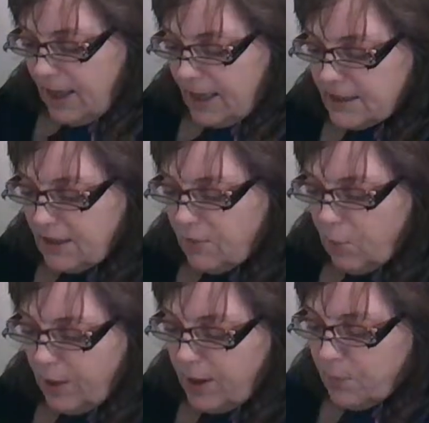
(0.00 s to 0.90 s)
As if
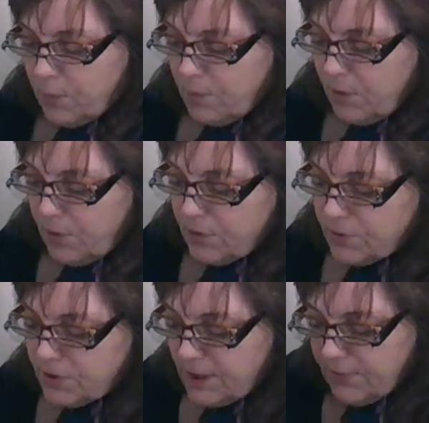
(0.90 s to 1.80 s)
we
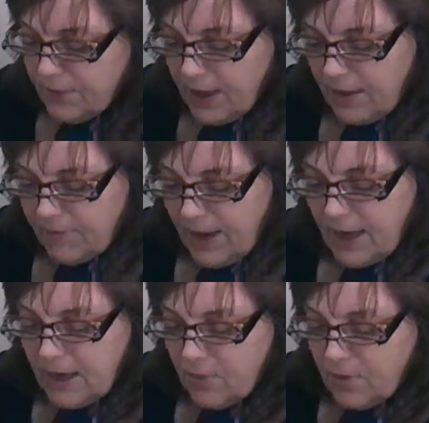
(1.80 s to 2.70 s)
promoters never gave
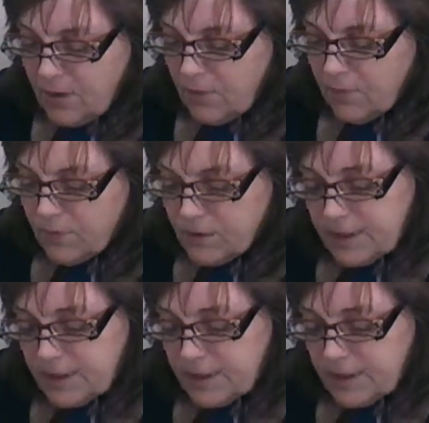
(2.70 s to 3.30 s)
anyone over,